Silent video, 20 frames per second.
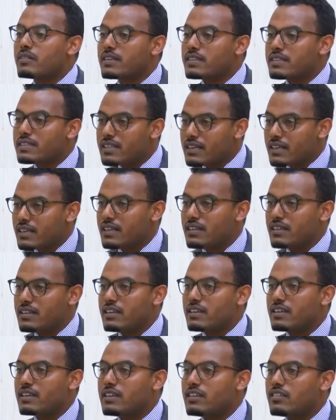The second
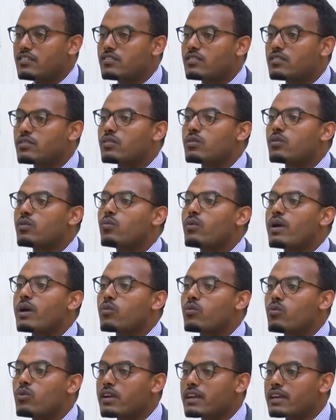thing is we are
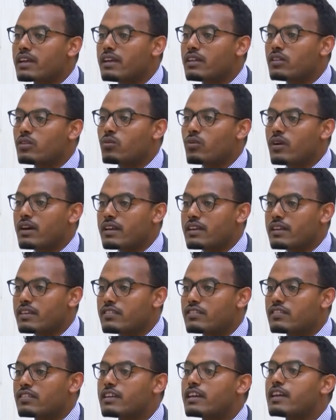working
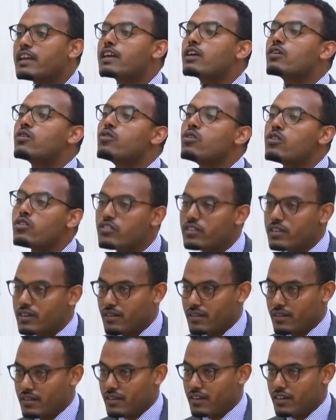towards a closer
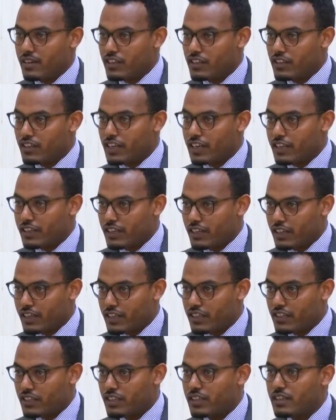regional
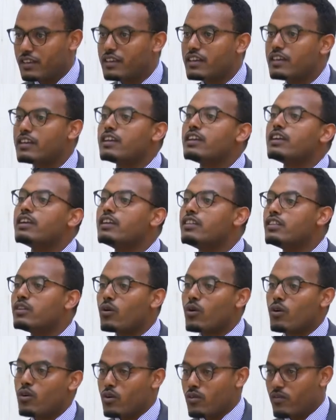integration in the
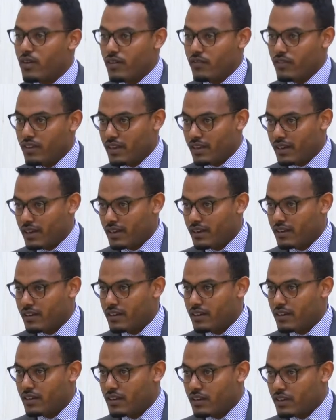Horn of Africa
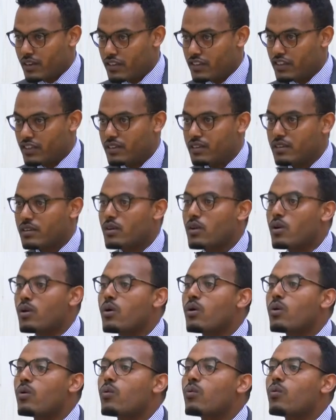region,
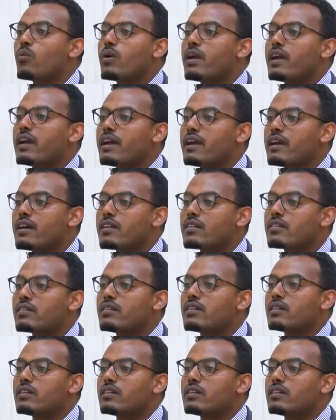where